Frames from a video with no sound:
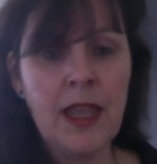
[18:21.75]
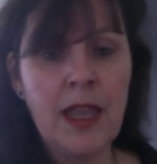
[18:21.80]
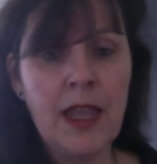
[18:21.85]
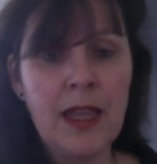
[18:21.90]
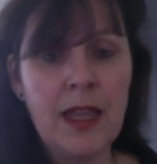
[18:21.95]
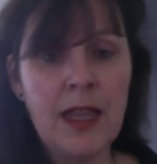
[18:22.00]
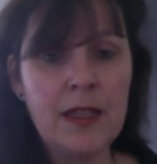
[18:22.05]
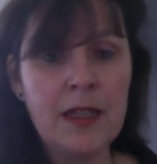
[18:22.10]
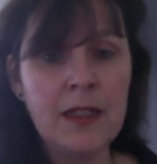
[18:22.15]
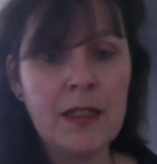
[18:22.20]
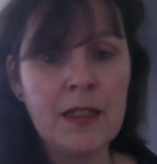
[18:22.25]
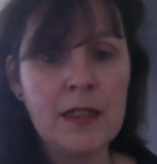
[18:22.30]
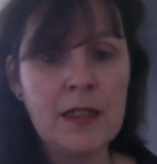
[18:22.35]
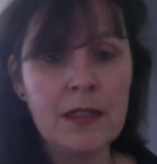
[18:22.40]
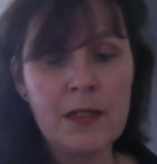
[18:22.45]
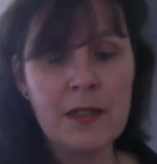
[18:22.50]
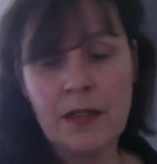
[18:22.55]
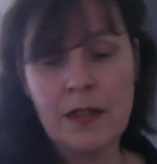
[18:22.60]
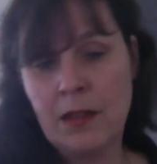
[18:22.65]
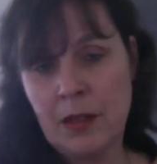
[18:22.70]
And
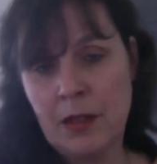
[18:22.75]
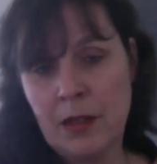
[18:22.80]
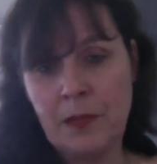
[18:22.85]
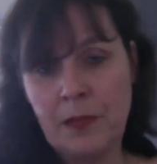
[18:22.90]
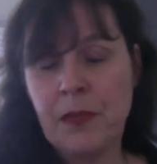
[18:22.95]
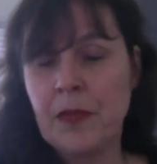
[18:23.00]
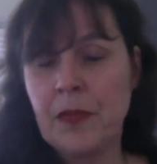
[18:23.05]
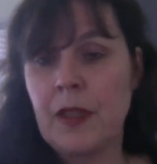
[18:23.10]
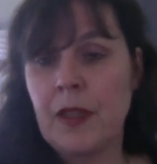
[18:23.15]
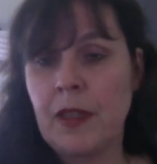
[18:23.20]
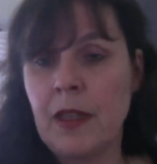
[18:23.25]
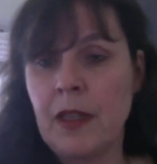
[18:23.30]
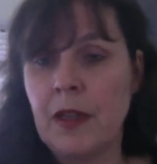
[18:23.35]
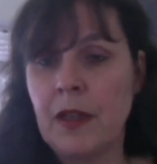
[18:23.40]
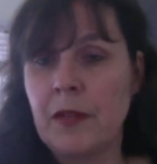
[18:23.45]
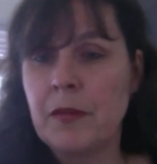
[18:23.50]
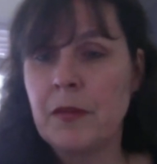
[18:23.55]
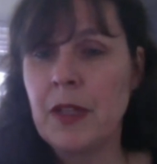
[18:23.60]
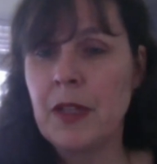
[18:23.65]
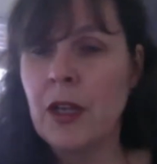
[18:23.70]

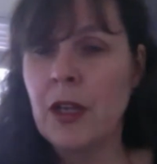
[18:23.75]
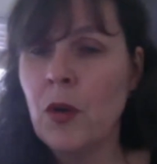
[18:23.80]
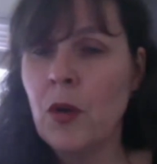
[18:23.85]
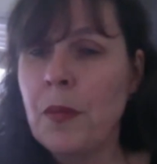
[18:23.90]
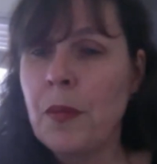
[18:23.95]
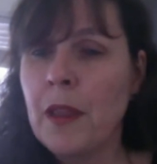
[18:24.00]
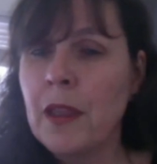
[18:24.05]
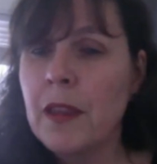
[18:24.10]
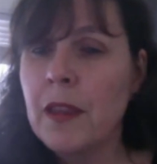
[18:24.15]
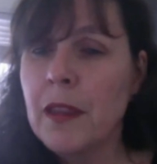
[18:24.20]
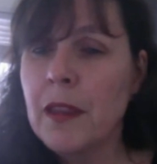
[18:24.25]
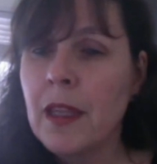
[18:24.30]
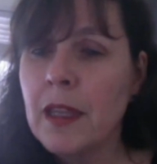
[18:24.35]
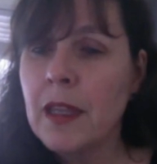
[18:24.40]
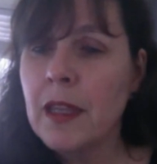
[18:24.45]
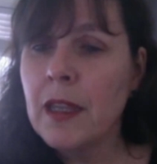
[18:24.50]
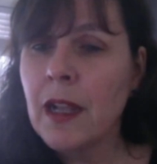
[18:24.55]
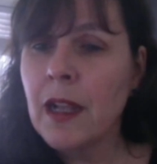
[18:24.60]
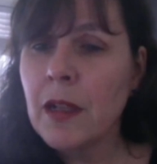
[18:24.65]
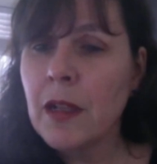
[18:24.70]
yeah, I hope that
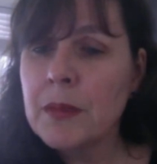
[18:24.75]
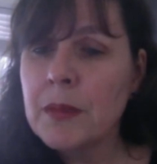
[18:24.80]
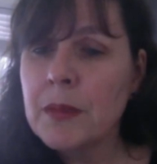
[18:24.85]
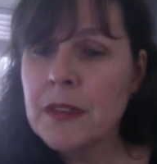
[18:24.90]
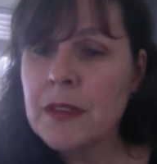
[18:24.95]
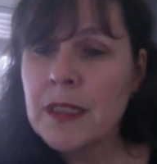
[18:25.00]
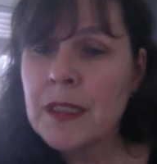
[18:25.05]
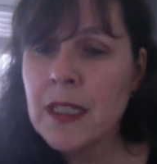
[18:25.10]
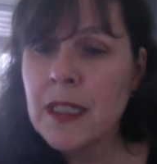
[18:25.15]
helps.